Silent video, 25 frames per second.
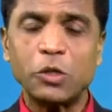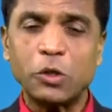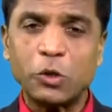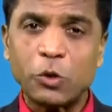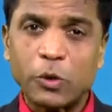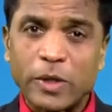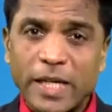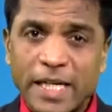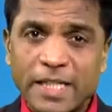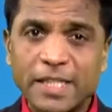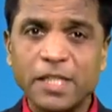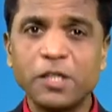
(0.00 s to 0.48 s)

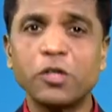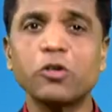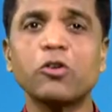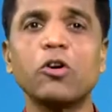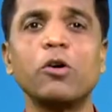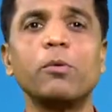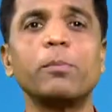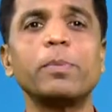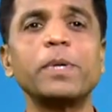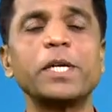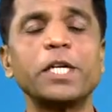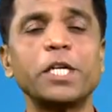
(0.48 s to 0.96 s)
to get into
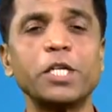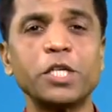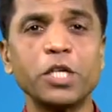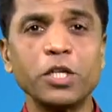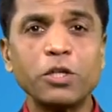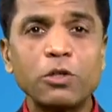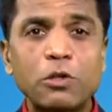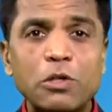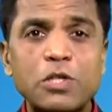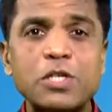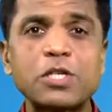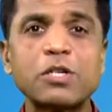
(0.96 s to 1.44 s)

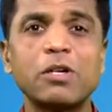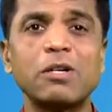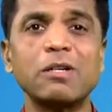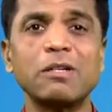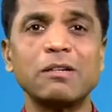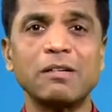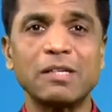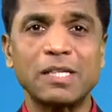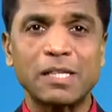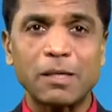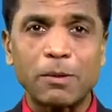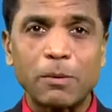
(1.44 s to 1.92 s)
competition, you'll
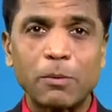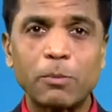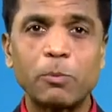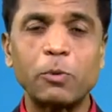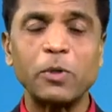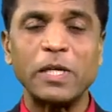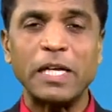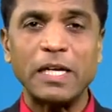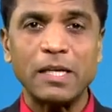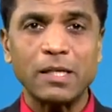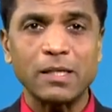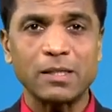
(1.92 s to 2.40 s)
start
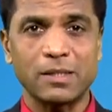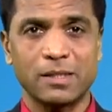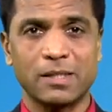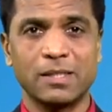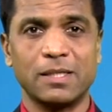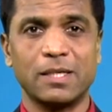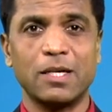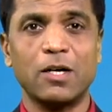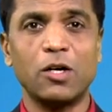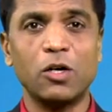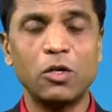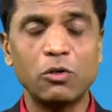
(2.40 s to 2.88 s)
putting
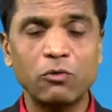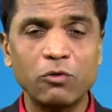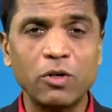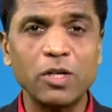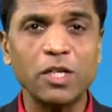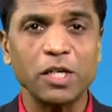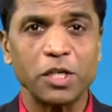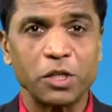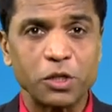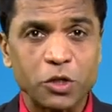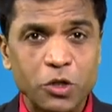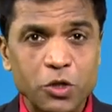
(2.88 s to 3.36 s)
hard
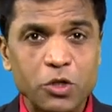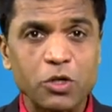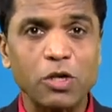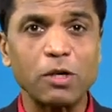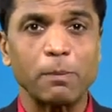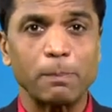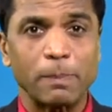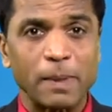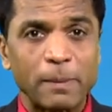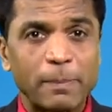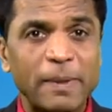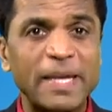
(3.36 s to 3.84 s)
work and you
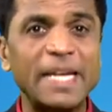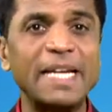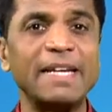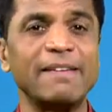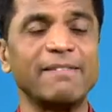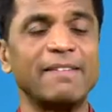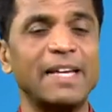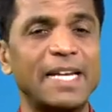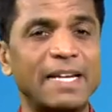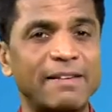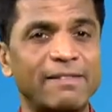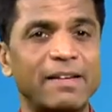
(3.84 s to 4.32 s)
start preparing
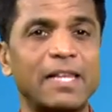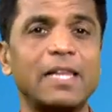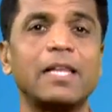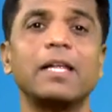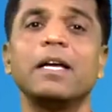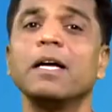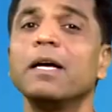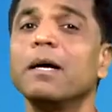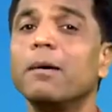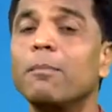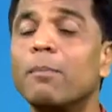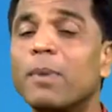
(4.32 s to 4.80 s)
very well.
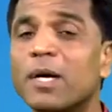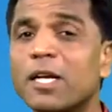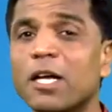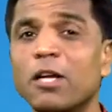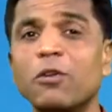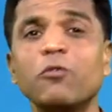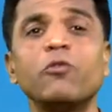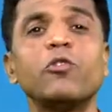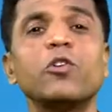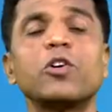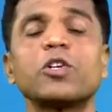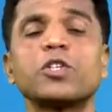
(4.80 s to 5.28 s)
But
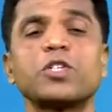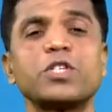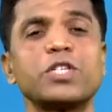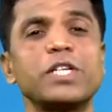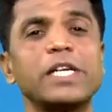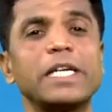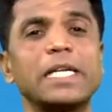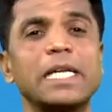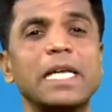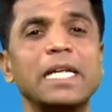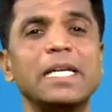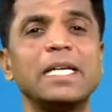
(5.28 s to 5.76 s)

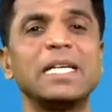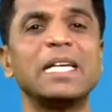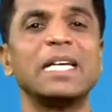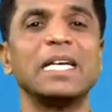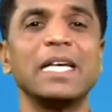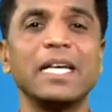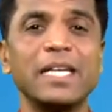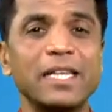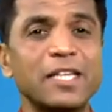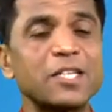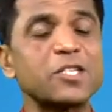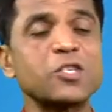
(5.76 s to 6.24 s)
unfortunately,
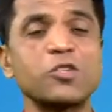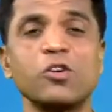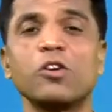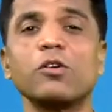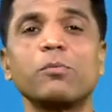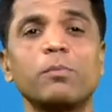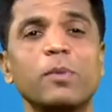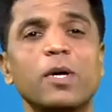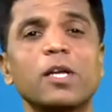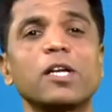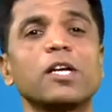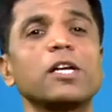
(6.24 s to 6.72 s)
in the
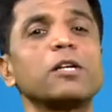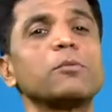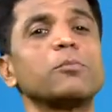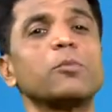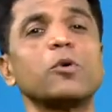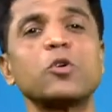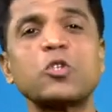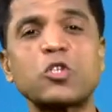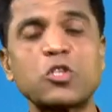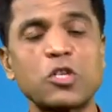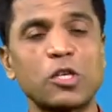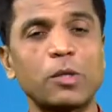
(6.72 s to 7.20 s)
stock market,
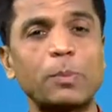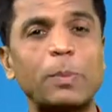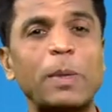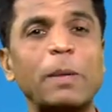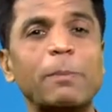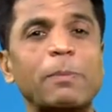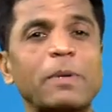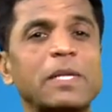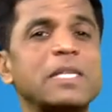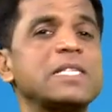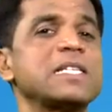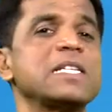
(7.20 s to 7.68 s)
most of the
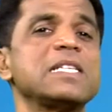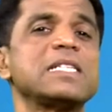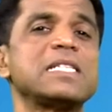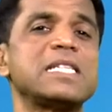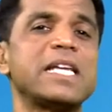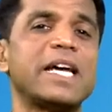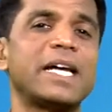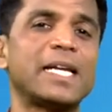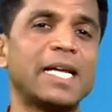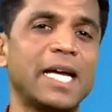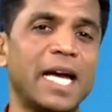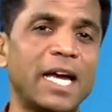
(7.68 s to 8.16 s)
people, since
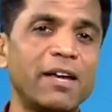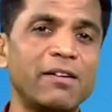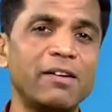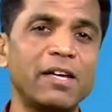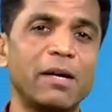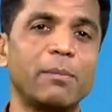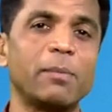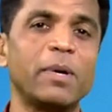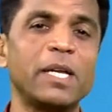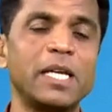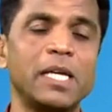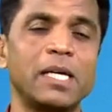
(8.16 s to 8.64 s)
they are having
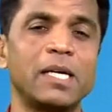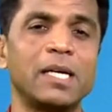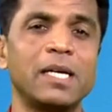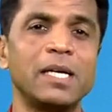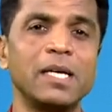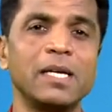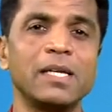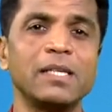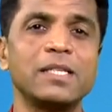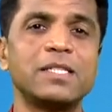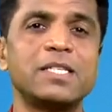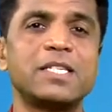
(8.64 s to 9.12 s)
a money,
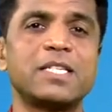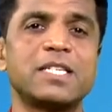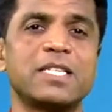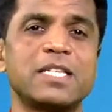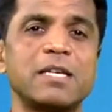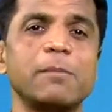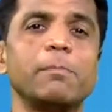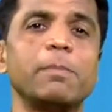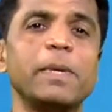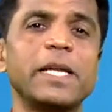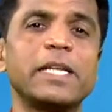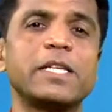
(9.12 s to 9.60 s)

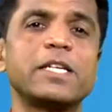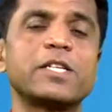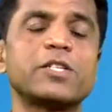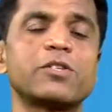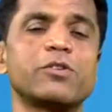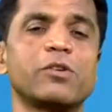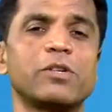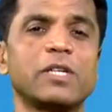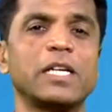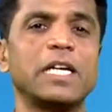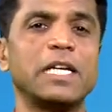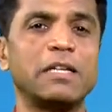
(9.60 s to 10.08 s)
simply they
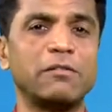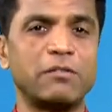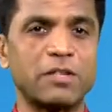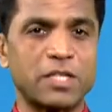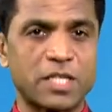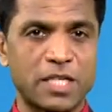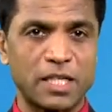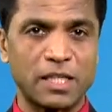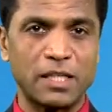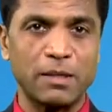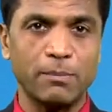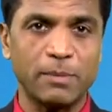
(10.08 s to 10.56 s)
start
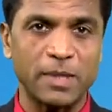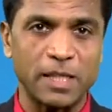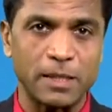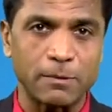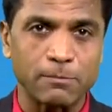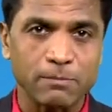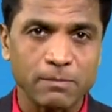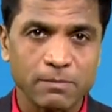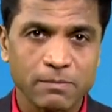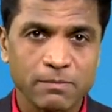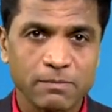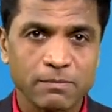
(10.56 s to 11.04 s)
investing the money.
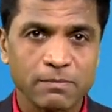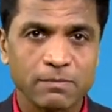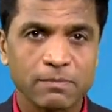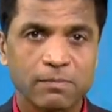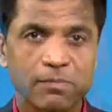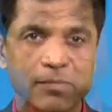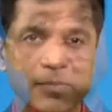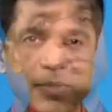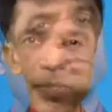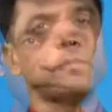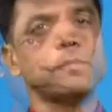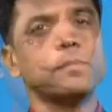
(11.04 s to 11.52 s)

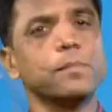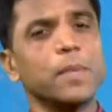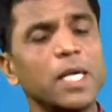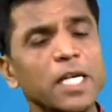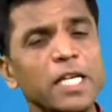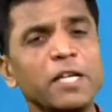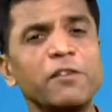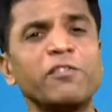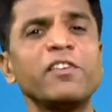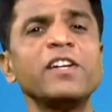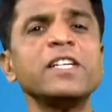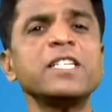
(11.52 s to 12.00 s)
My
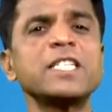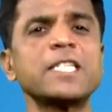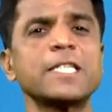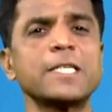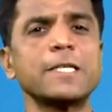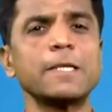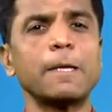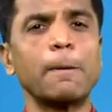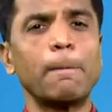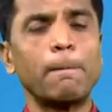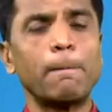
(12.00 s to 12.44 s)
dear friends,